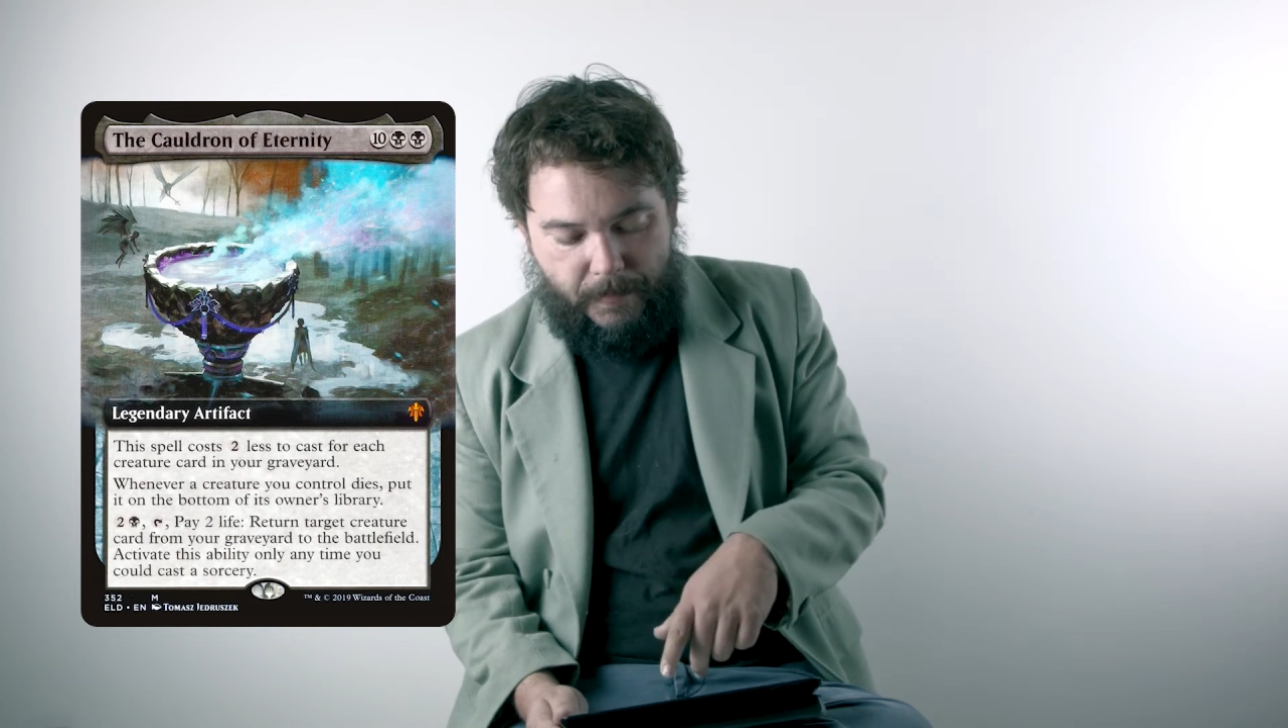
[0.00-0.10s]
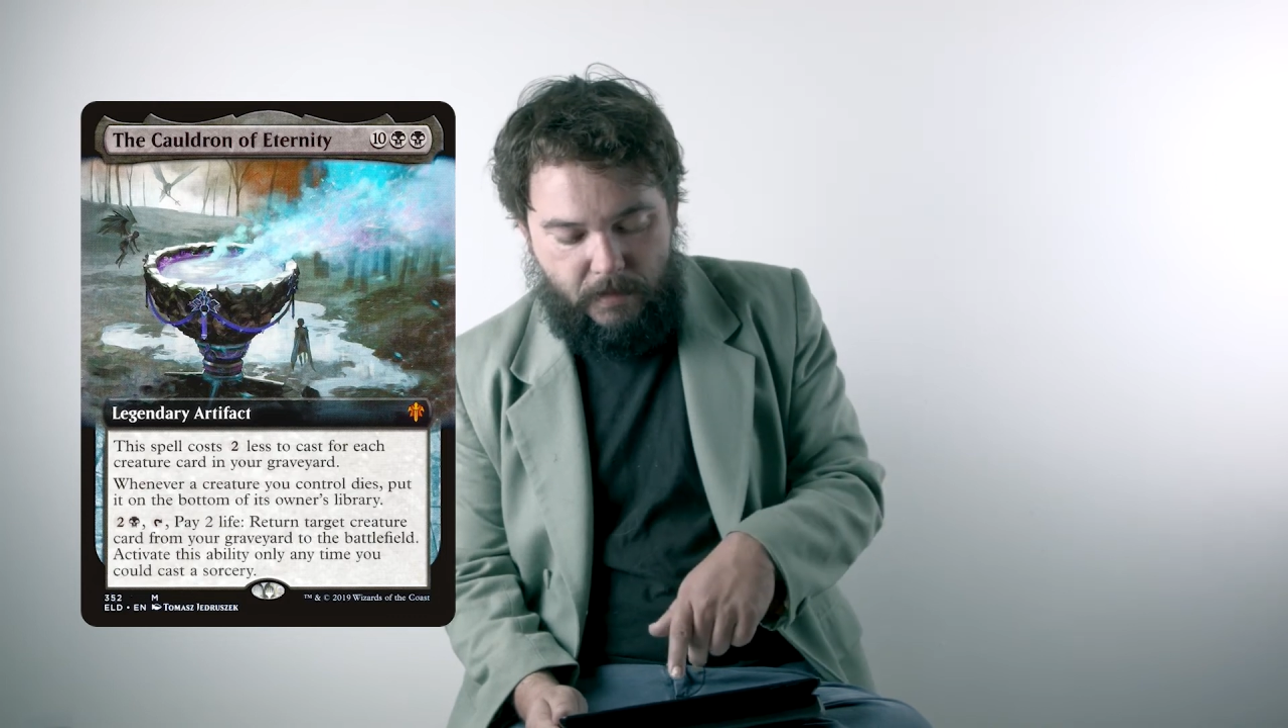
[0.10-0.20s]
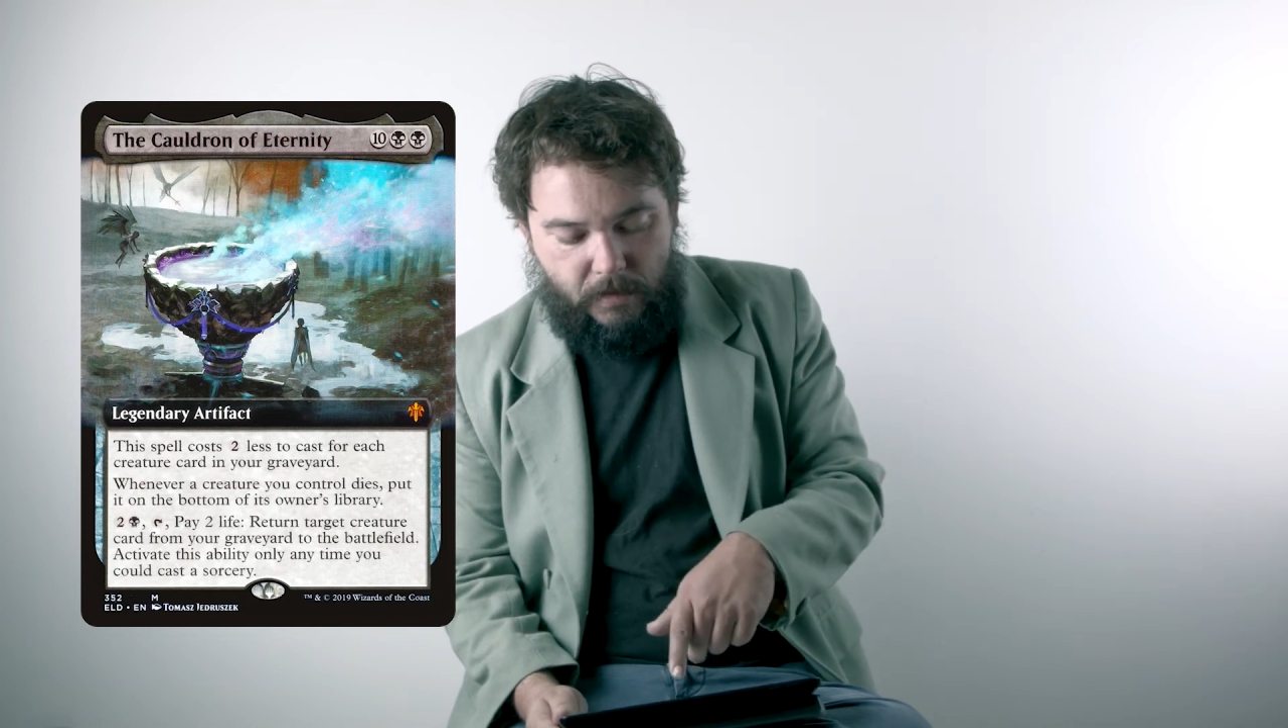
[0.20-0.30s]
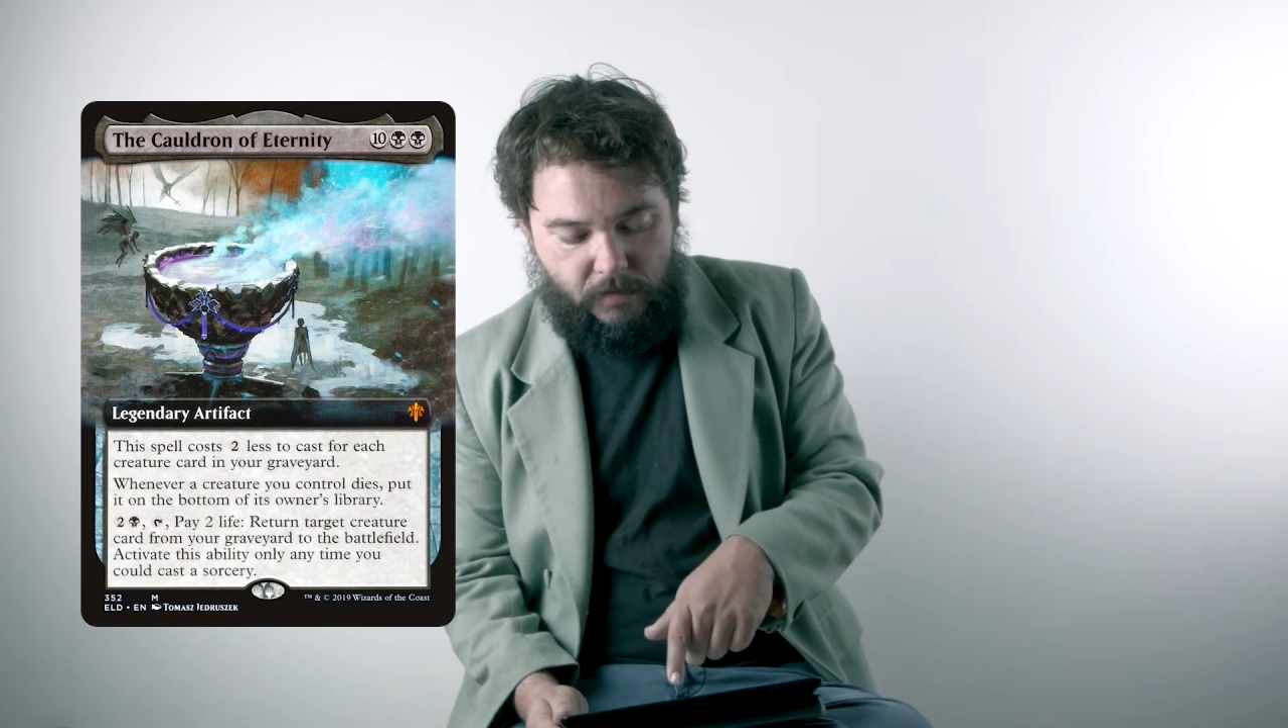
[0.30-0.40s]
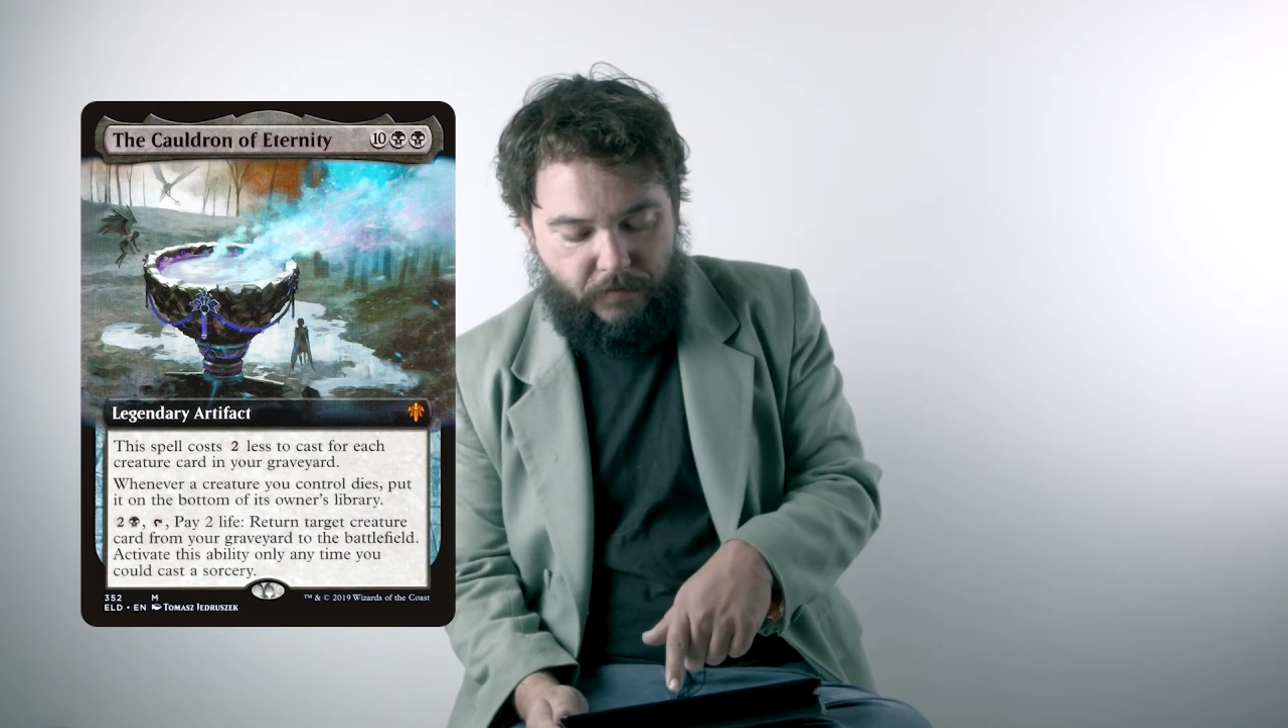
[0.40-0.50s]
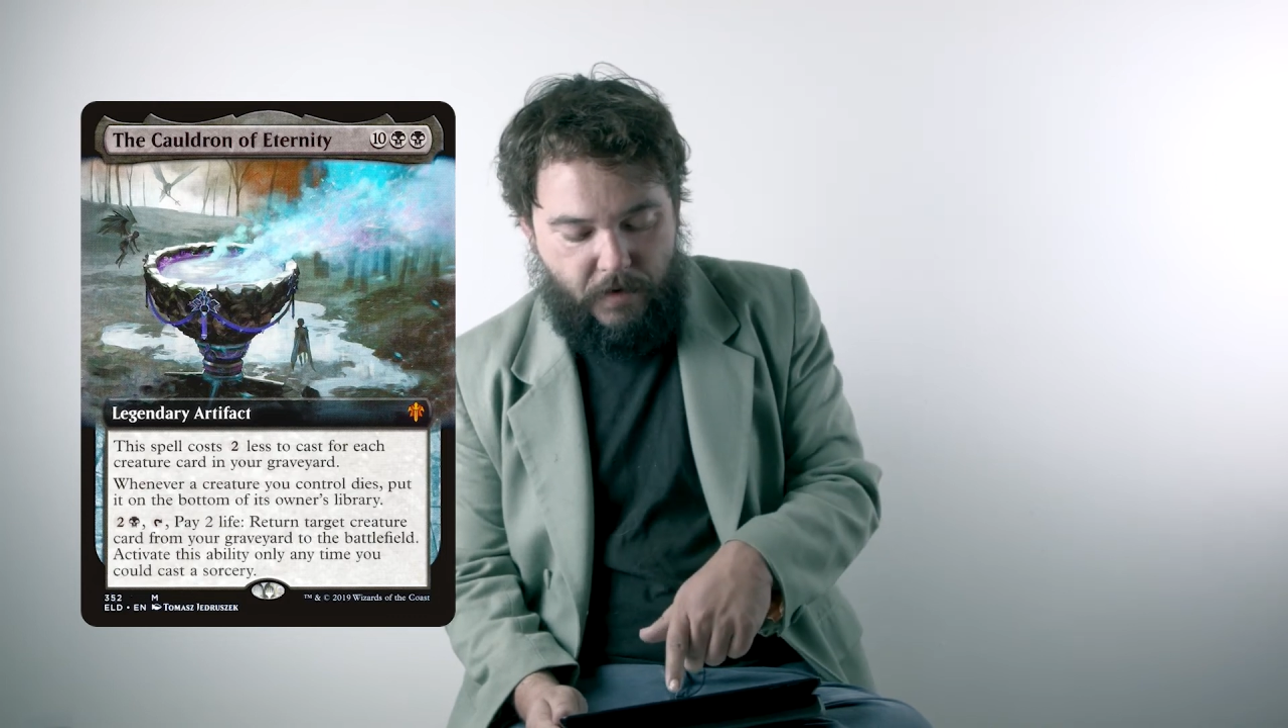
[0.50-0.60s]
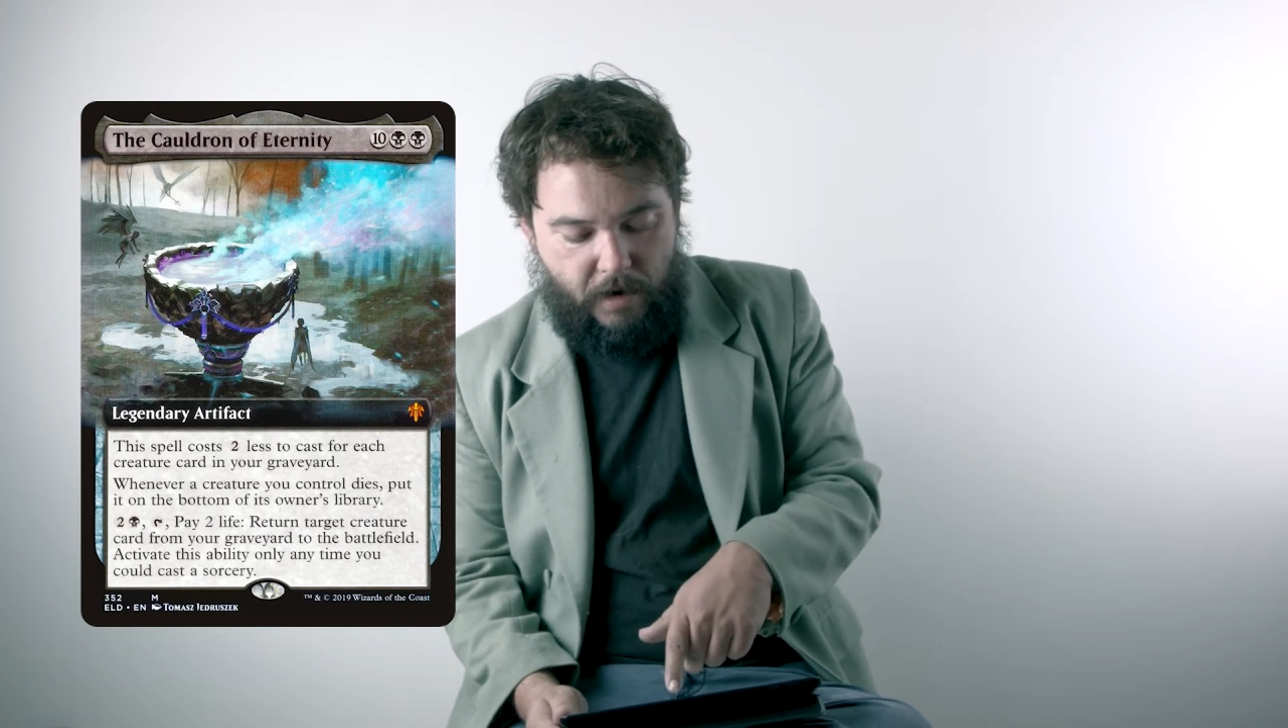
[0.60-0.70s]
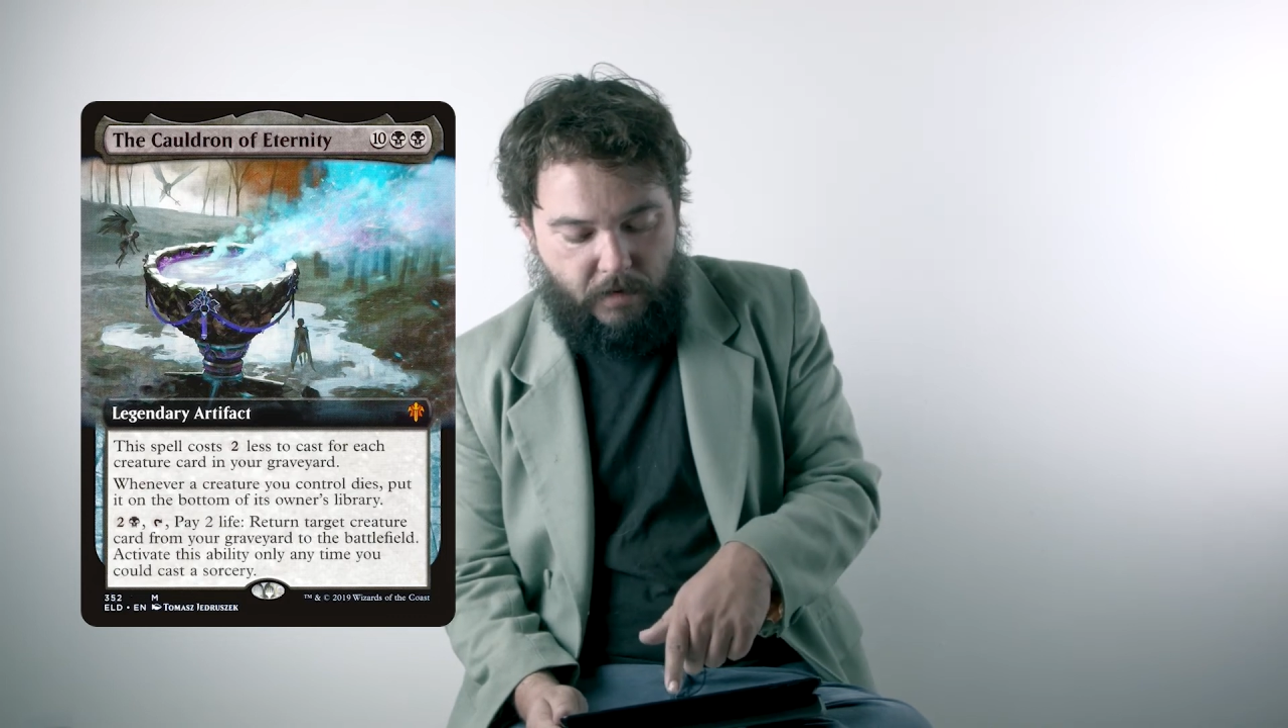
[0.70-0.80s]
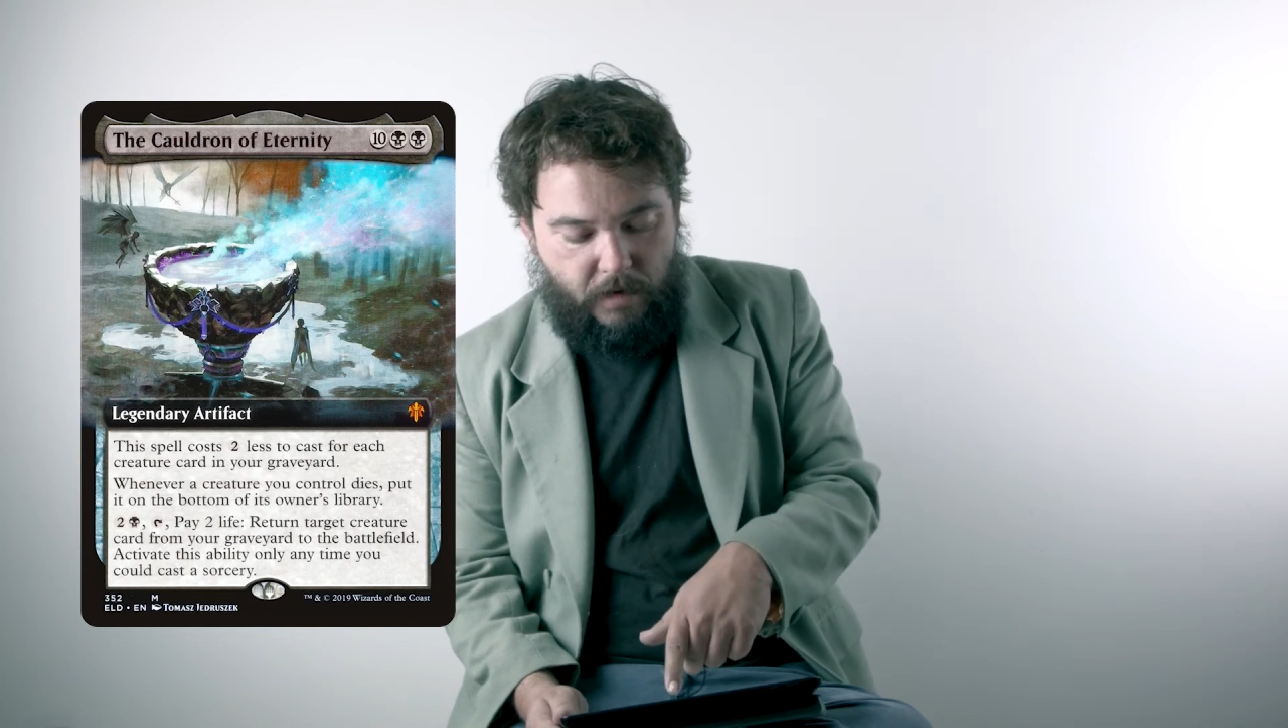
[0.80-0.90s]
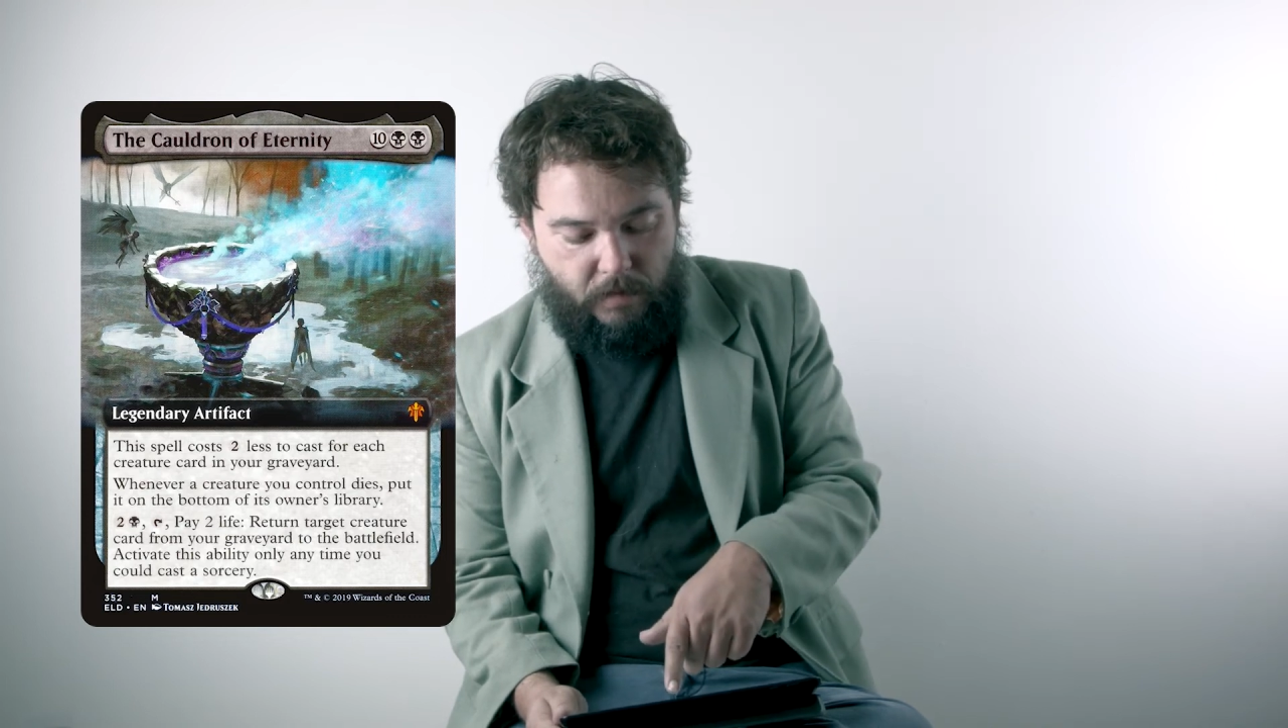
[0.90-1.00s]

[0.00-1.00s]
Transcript: this fairy